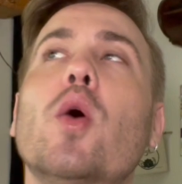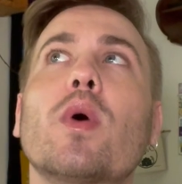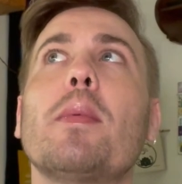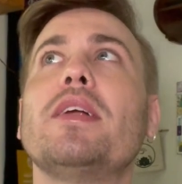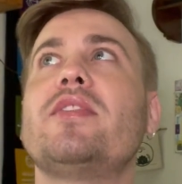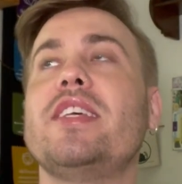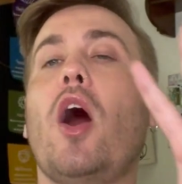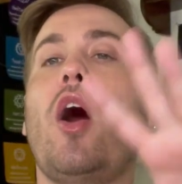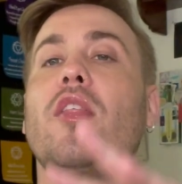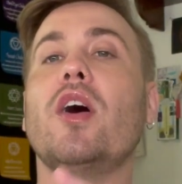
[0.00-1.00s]
we're about to see
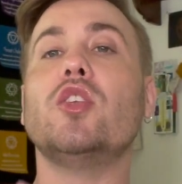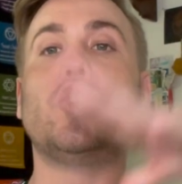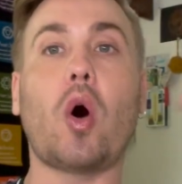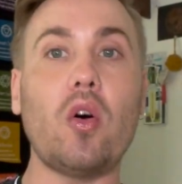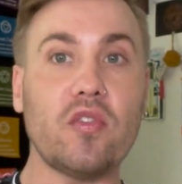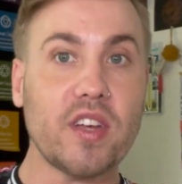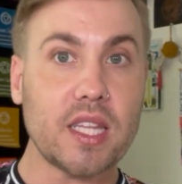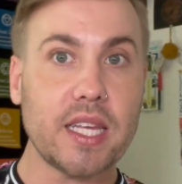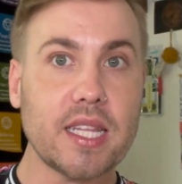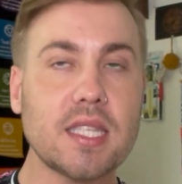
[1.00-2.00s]
all the adult
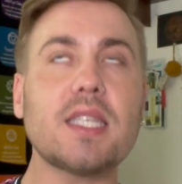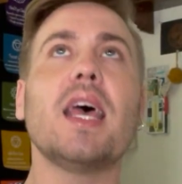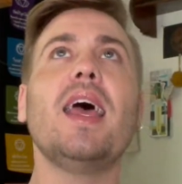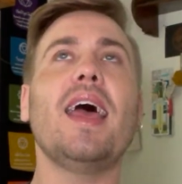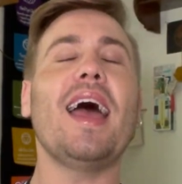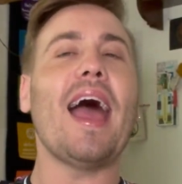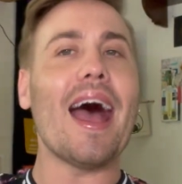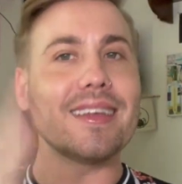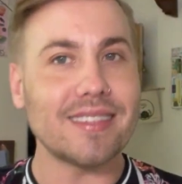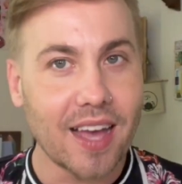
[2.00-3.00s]
villains
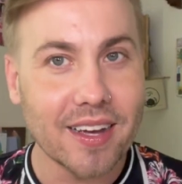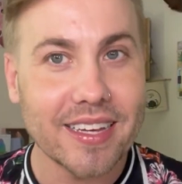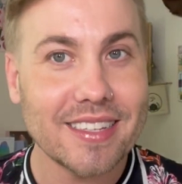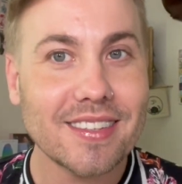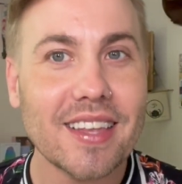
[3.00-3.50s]
as youngins.